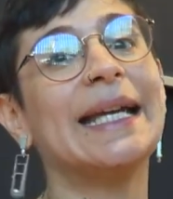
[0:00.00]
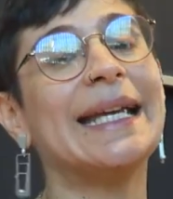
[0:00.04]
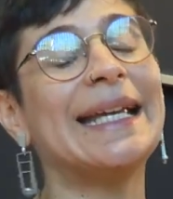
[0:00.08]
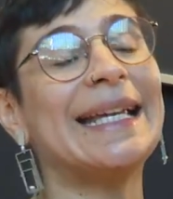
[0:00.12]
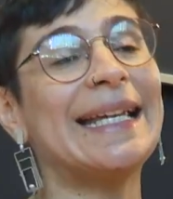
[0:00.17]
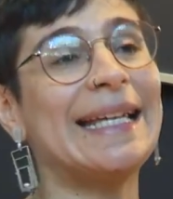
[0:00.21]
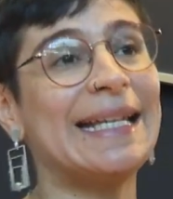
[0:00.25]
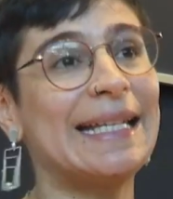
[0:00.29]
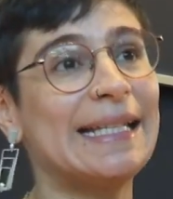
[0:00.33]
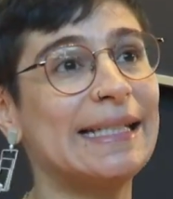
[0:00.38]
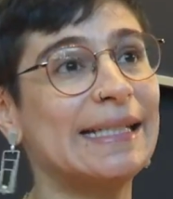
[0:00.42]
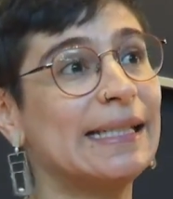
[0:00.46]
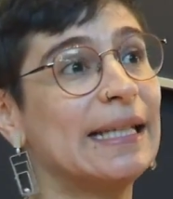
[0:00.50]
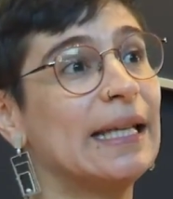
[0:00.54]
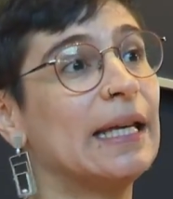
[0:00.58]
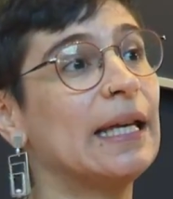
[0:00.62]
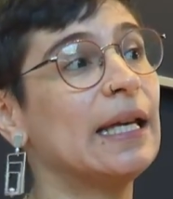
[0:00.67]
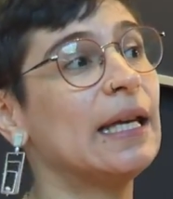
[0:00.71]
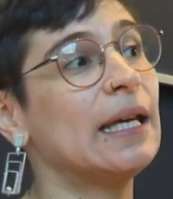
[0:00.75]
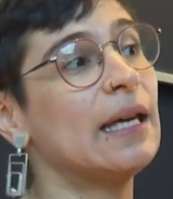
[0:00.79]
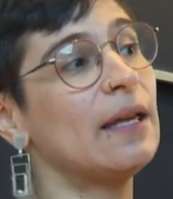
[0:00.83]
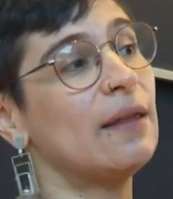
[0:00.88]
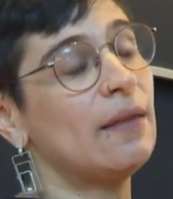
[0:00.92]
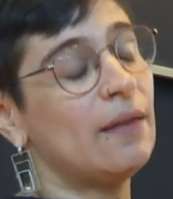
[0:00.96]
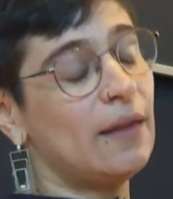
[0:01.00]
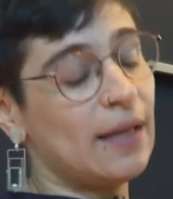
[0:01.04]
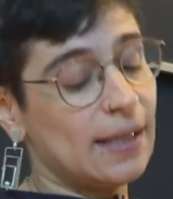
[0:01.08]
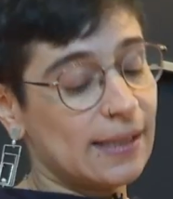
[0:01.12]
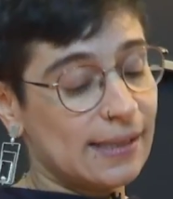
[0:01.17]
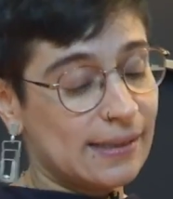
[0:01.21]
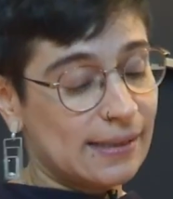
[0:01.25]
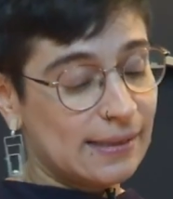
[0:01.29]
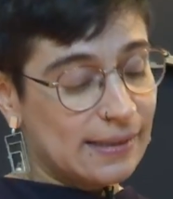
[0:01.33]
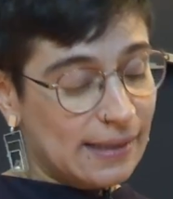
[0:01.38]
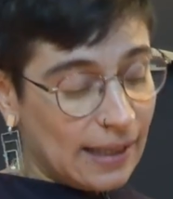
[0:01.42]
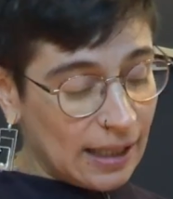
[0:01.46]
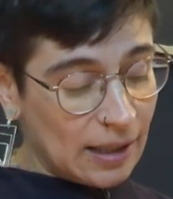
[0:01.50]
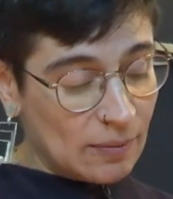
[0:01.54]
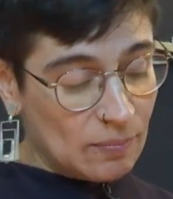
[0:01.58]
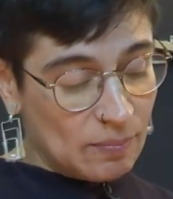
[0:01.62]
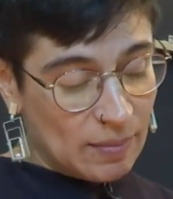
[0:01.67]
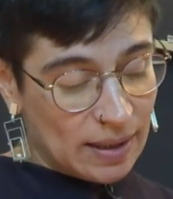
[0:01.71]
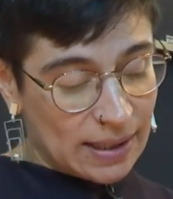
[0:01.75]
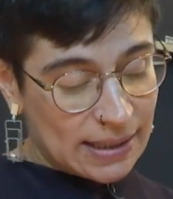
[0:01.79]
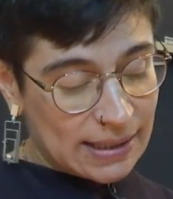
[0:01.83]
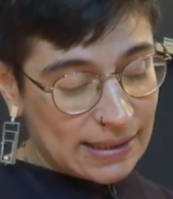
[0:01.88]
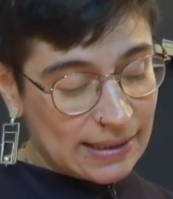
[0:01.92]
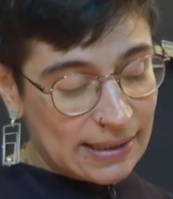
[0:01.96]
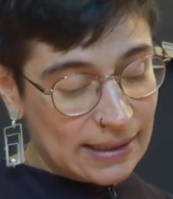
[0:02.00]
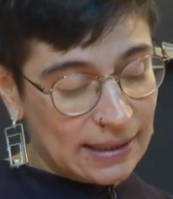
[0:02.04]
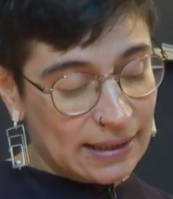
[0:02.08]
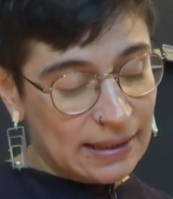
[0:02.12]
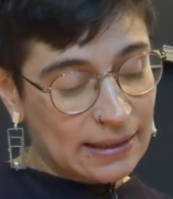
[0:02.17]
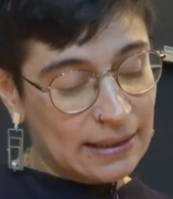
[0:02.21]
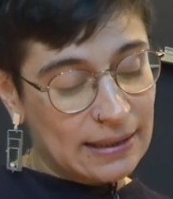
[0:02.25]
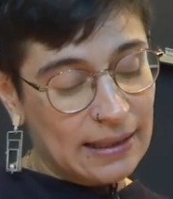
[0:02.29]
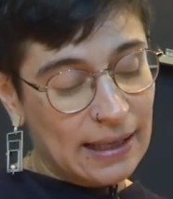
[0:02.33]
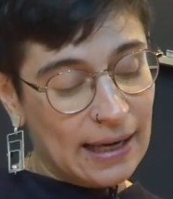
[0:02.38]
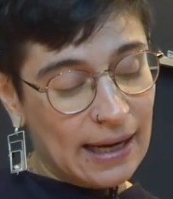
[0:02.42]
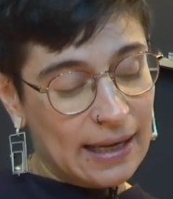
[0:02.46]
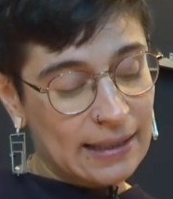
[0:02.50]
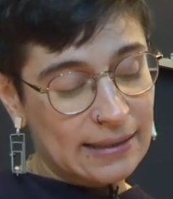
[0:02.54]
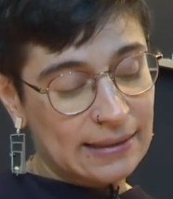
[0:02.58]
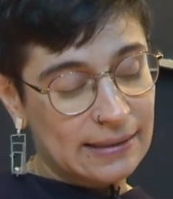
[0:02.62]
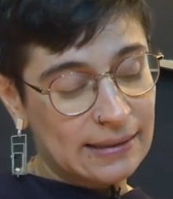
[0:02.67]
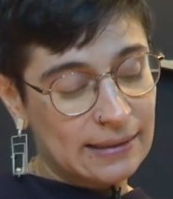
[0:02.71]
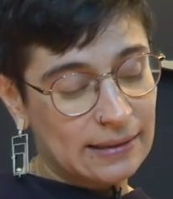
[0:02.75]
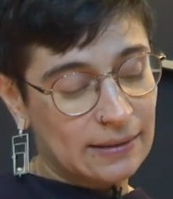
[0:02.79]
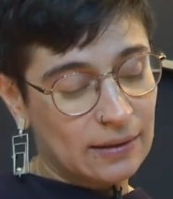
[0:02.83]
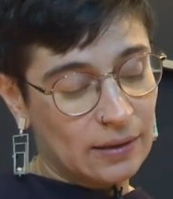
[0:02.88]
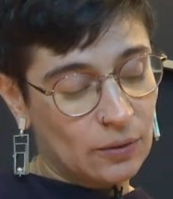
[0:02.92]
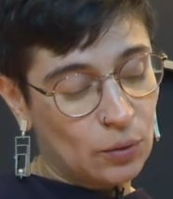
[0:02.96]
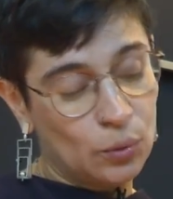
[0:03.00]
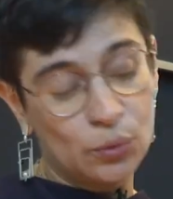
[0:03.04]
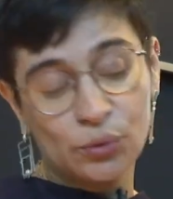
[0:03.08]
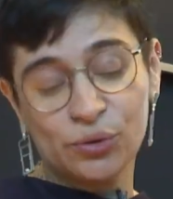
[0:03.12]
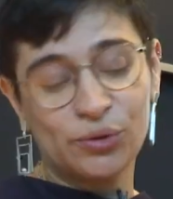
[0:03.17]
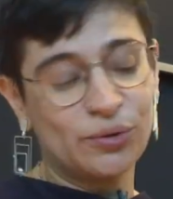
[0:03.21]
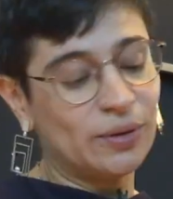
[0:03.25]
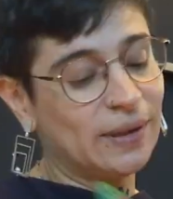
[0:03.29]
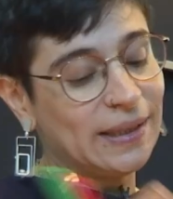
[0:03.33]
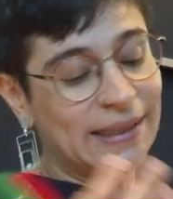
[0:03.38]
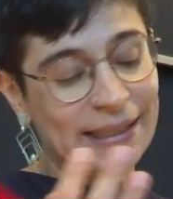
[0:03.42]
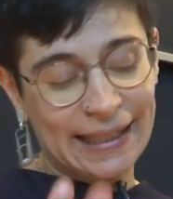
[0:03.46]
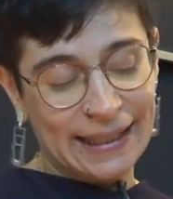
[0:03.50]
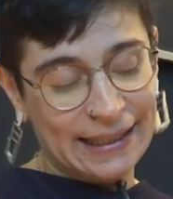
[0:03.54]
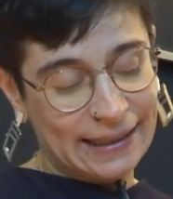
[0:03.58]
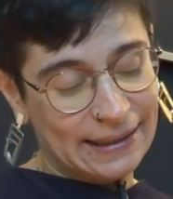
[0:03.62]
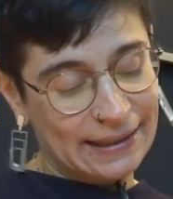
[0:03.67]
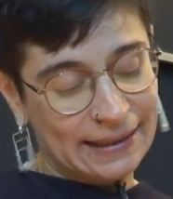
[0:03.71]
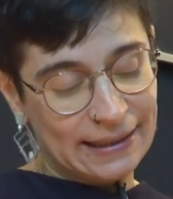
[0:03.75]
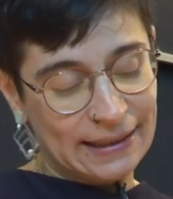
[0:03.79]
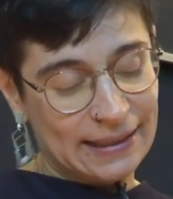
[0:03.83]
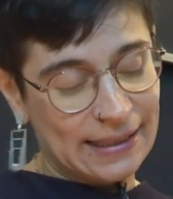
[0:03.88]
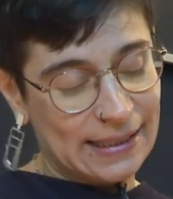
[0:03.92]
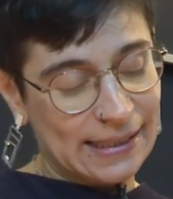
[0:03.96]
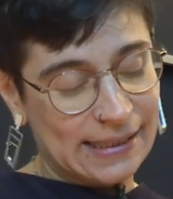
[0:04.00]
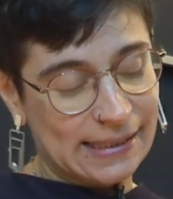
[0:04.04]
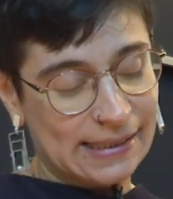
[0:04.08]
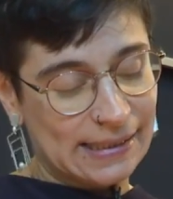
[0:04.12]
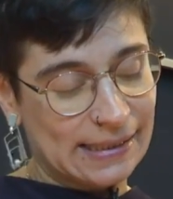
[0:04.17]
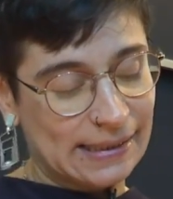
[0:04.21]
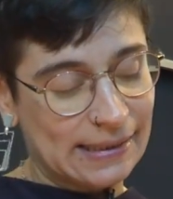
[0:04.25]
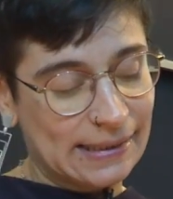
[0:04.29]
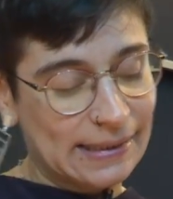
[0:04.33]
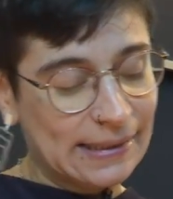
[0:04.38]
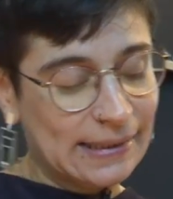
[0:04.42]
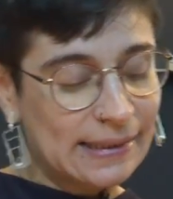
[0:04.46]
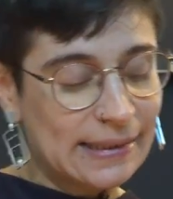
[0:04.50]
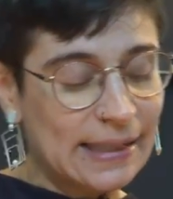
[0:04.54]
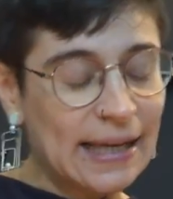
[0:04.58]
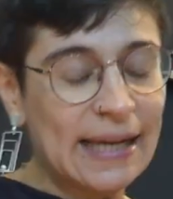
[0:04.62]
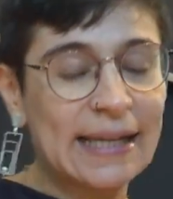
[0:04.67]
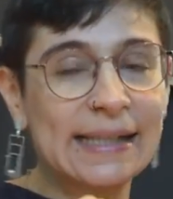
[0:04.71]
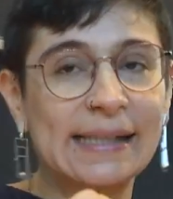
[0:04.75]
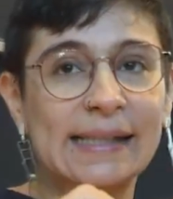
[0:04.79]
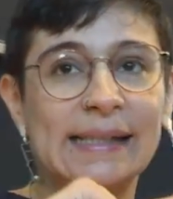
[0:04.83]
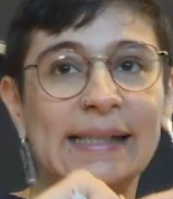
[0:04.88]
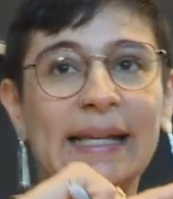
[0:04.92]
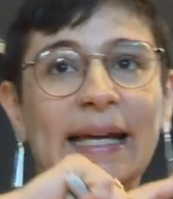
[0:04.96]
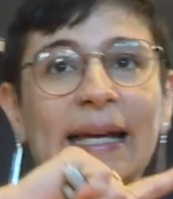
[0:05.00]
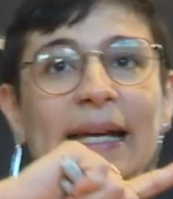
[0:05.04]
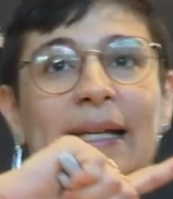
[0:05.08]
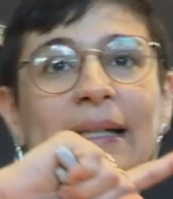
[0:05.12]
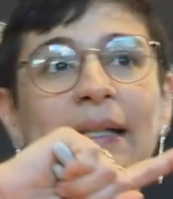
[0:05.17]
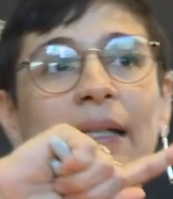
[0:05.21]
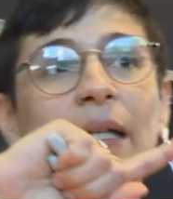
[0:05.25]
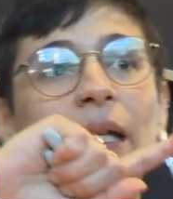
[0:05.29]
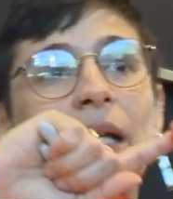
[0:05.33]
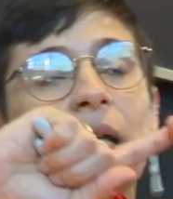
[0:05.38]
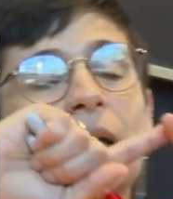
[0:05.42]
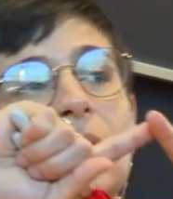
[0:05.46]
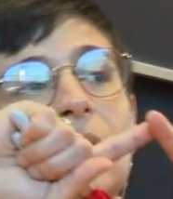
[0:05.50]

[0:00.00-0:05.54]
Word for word: is the segment that whose length is less than